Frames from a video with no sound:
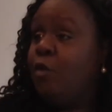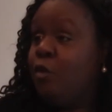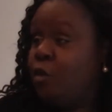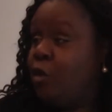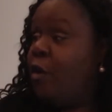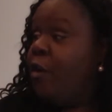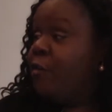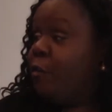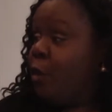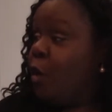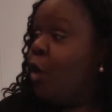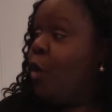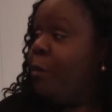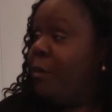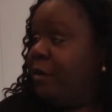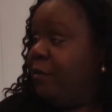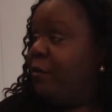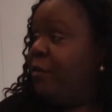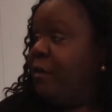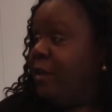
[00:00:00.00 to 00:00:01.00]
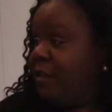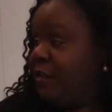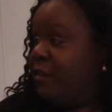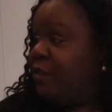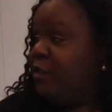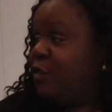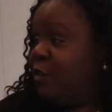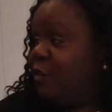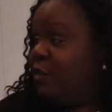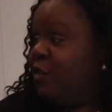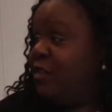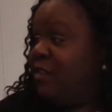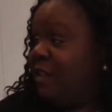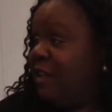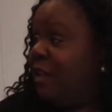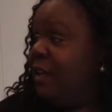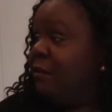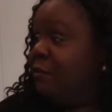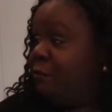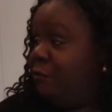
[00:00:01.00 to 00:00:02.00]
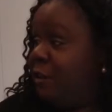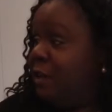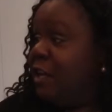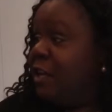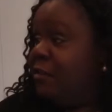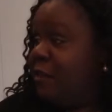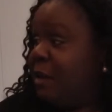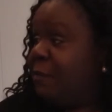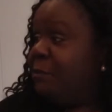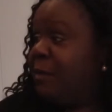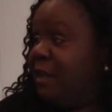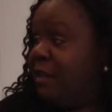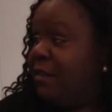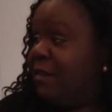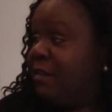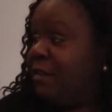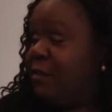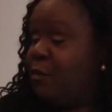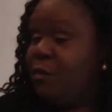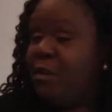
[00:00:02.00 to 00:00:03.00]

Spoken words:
doors were open for us to sing in really great places.